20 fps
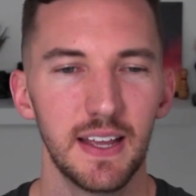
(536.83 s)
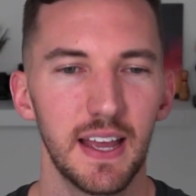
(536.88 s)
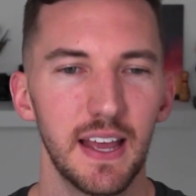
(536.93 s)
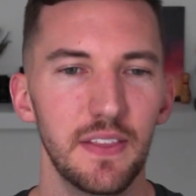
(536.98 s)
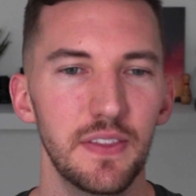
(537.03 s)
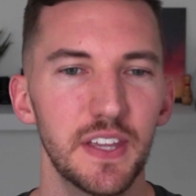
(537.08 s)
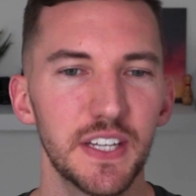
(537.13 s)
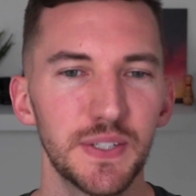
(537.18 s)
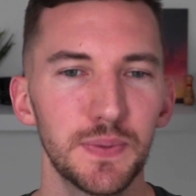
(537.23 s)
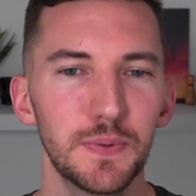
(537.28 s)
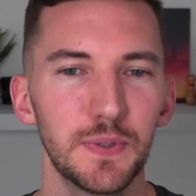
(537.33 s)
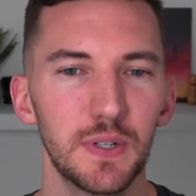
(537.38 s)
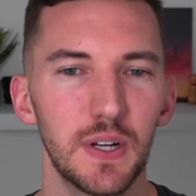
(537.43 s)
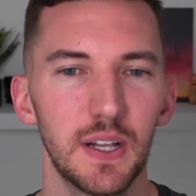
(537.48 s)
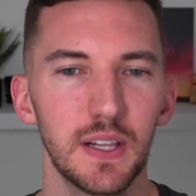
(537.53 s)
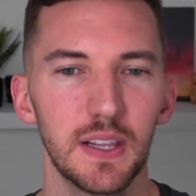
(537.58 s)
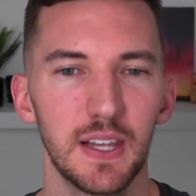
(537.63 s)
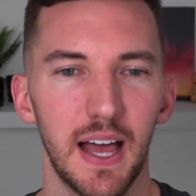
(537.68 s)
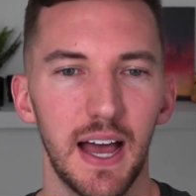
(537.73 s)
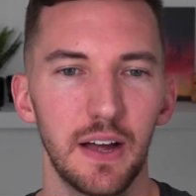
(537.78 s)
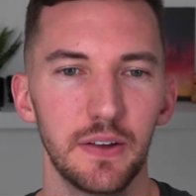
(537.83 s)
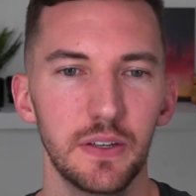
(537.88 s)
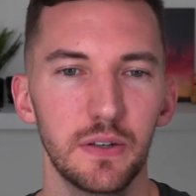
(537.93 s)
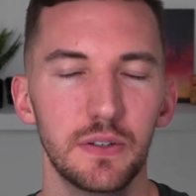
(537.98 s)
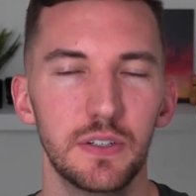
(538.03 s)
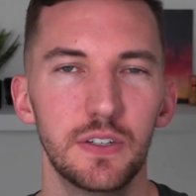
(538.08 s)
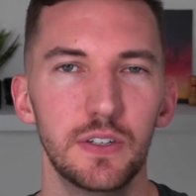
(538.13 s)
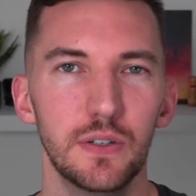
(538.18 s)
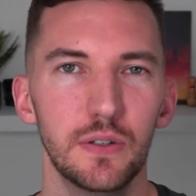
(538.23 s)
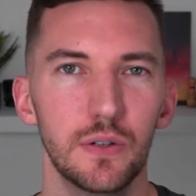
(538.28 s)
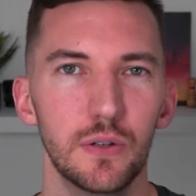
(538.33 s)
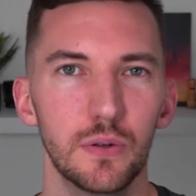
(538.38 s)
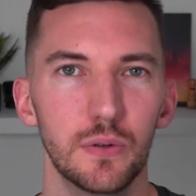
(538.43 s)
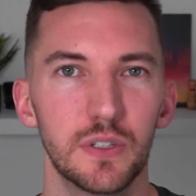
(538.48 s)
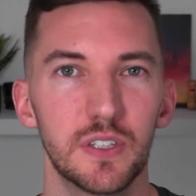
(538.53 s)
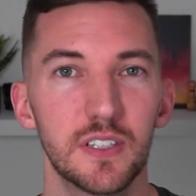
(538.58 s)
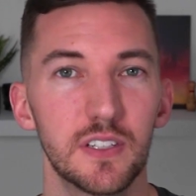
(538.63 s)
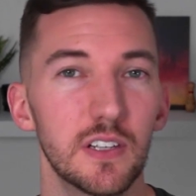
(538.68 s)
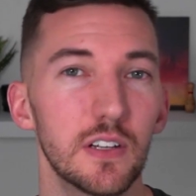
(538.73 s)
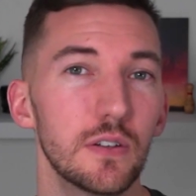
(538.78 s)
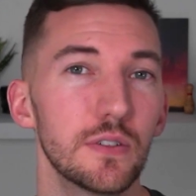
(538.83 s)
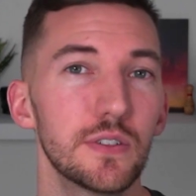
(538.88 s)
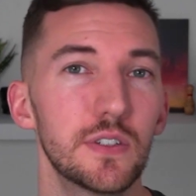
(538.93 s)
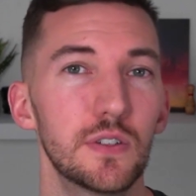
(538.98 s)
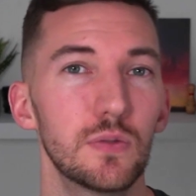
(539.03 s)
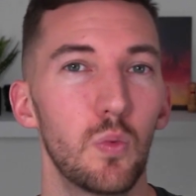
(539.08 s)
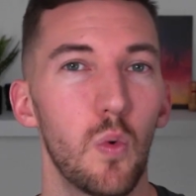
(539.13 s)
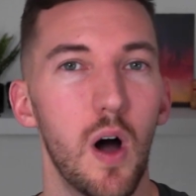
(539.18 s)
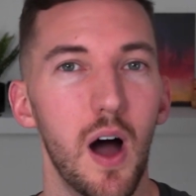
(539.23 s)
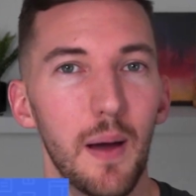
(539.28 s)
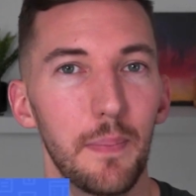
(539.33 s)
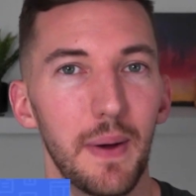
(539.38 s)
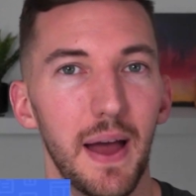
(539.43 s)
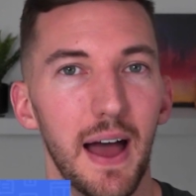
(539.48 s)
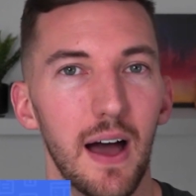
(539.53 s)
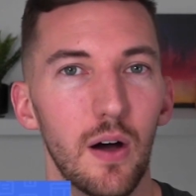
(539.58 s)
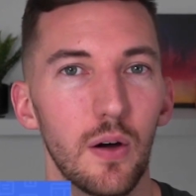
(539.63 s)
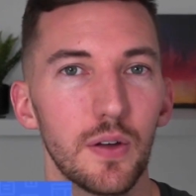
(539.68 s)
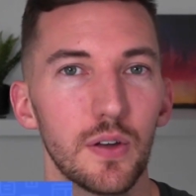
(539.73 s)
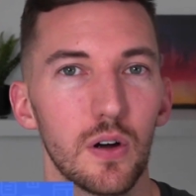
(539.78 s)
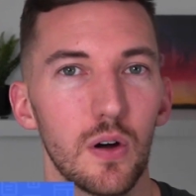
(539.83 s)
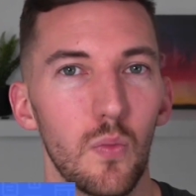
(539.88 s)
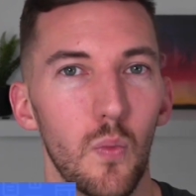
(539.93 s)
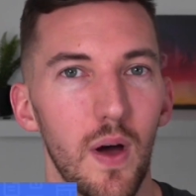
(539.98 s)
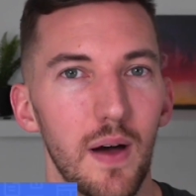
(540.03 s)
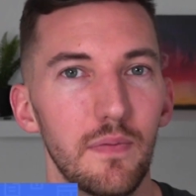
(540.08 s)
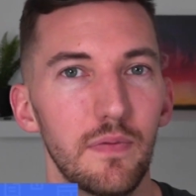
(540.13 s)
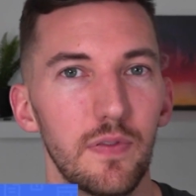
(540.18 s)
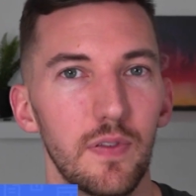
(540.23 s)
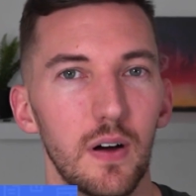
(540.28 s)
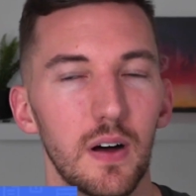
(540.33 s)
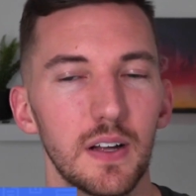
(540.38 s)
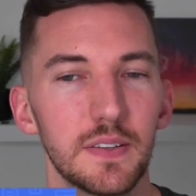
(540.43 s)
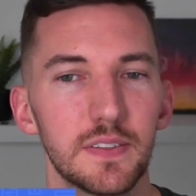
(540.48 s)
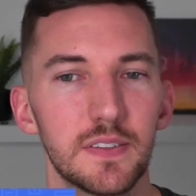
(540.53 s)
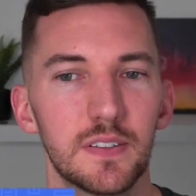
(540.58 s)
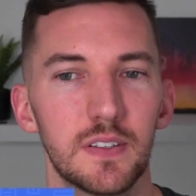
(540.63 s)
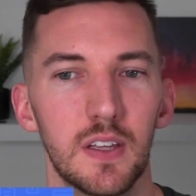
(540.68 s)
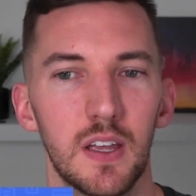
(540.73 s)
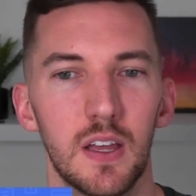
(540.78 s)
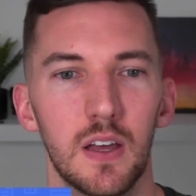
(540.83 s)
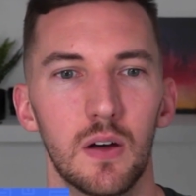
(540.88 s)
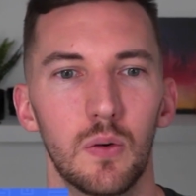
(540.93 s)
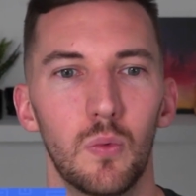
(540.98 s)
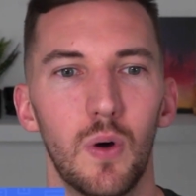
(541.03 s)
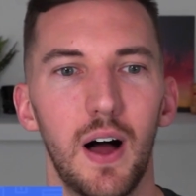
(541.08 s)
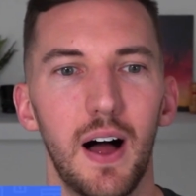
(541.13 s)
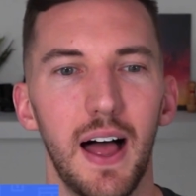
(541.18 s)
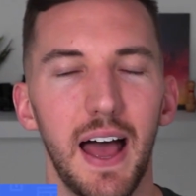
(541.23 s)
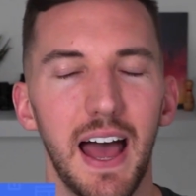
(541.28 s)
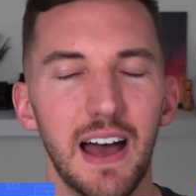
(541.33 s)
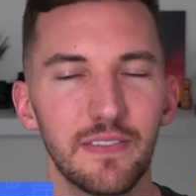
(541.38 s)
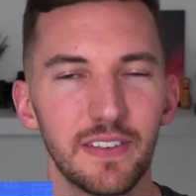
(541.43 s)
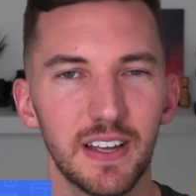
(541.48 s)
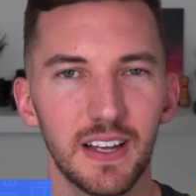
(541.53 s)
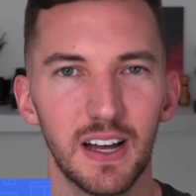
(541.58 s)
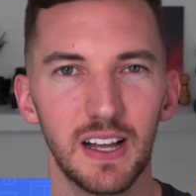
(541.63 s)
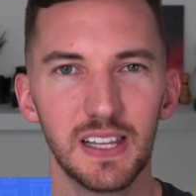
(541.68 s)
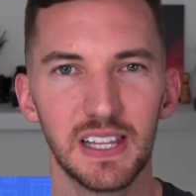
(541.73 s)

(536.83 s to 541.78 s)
And this will allow you to still swap out your web fonts while having a